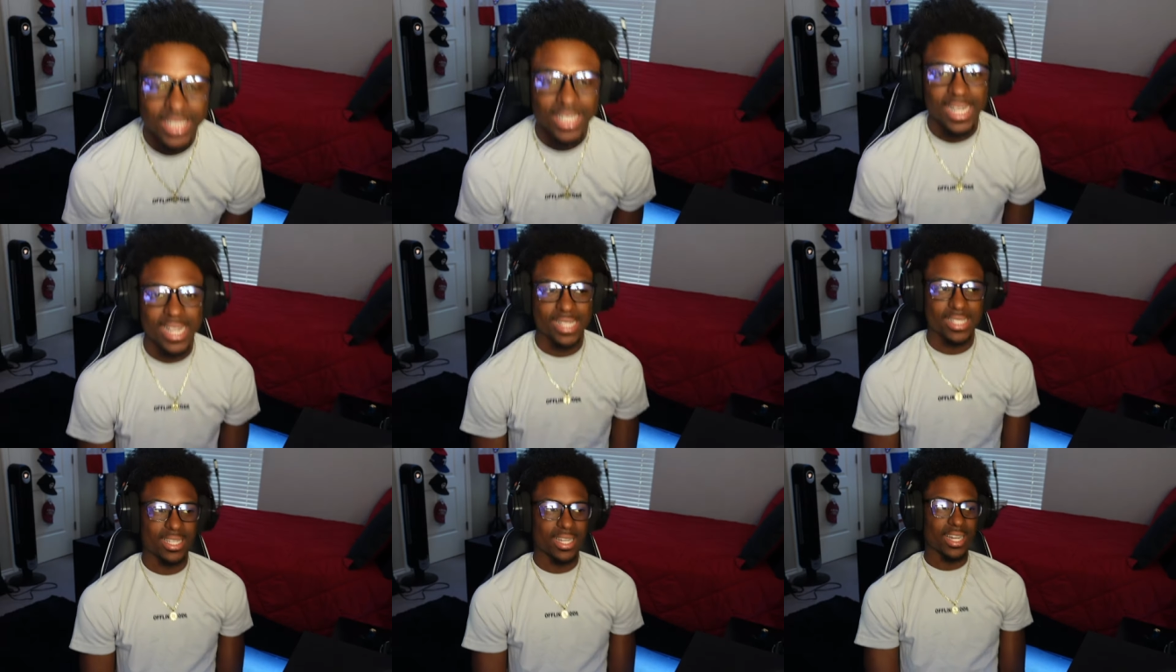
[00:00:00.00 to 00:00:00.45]

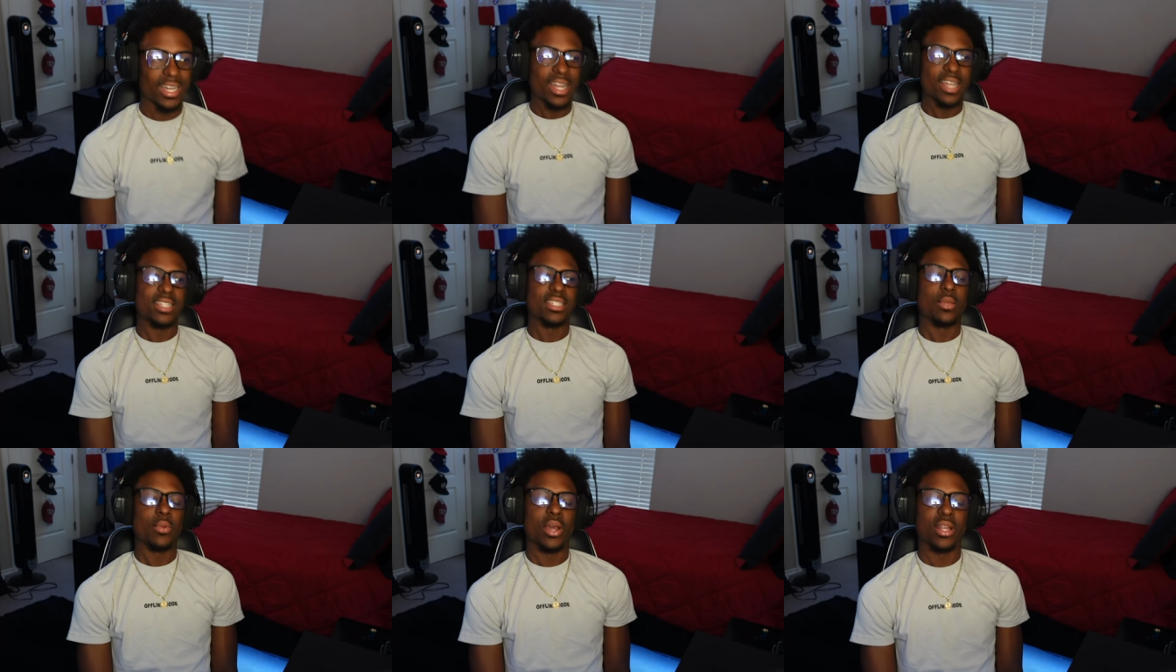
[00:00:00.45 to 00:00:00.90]
And today, as
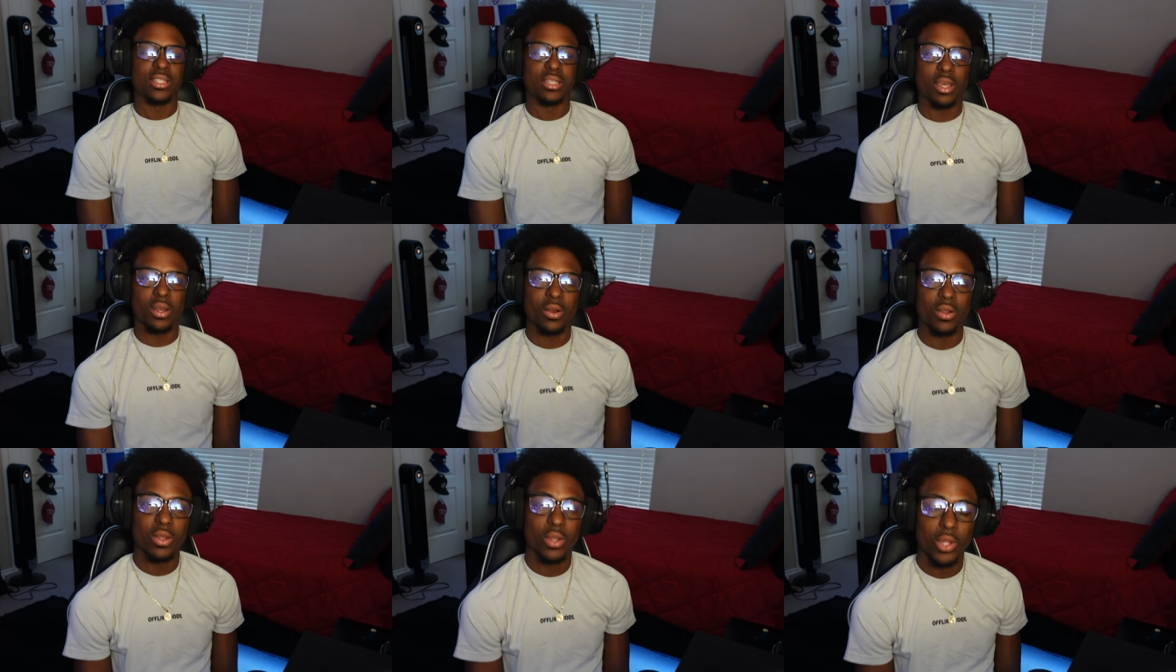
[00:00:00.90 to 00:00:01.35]
you see by the
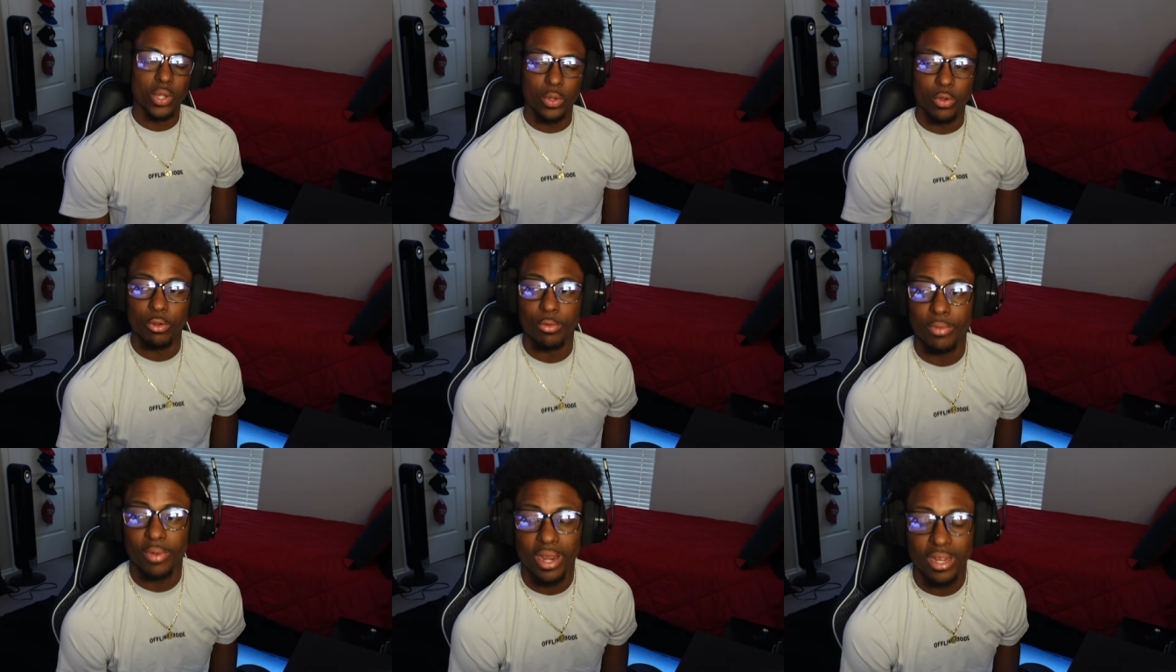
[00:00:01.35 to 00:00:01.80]
title,
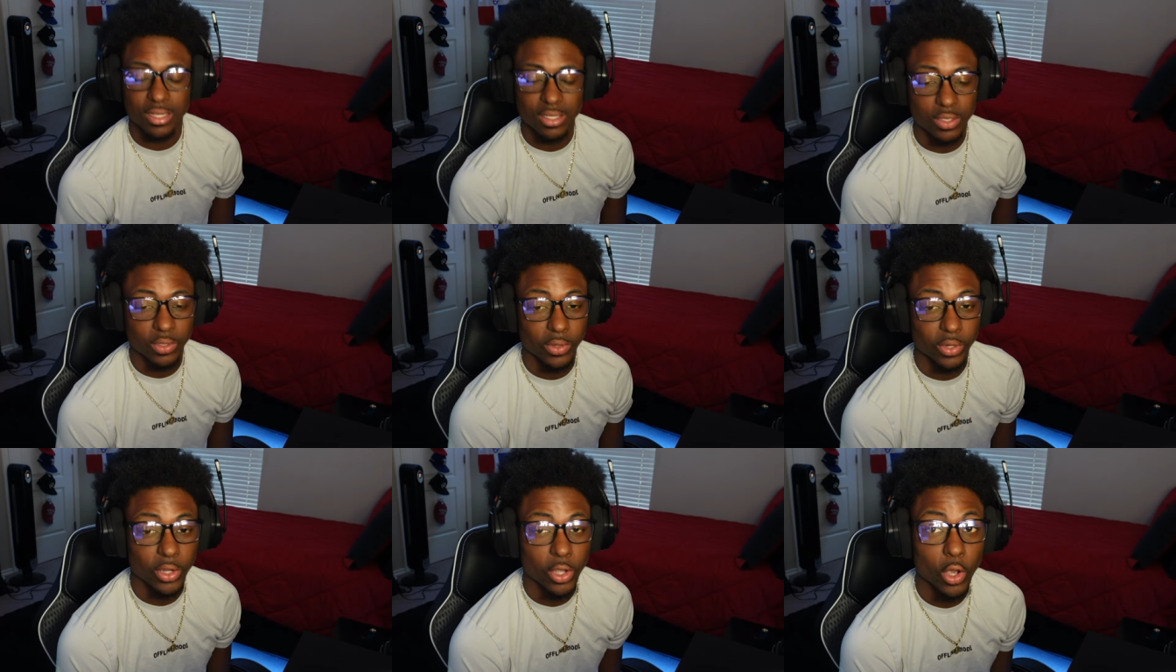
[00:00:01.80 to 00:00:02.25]
we're reacting
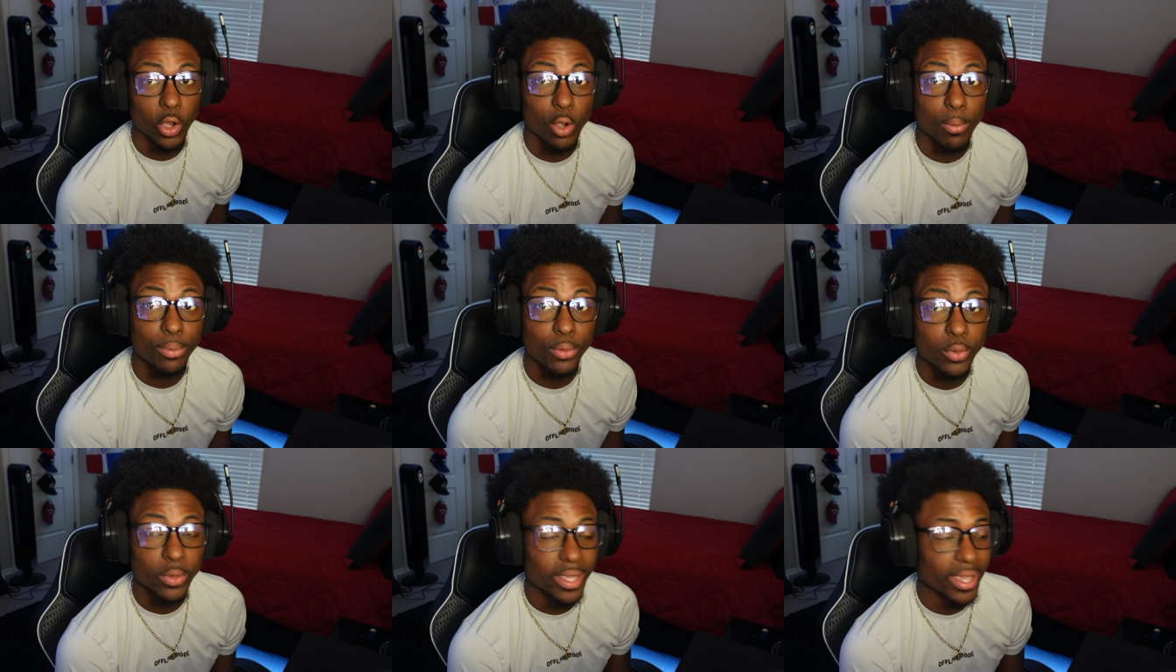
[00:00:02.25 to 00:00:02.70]
to Cold
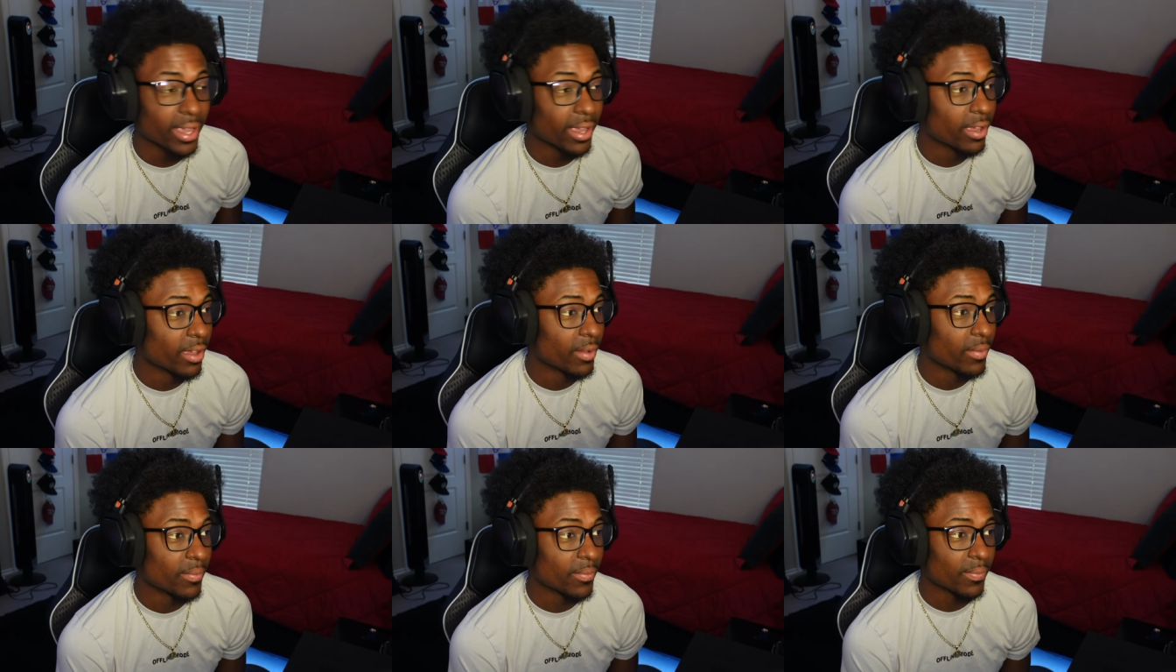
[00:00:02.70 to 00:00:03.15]
Blue Cam.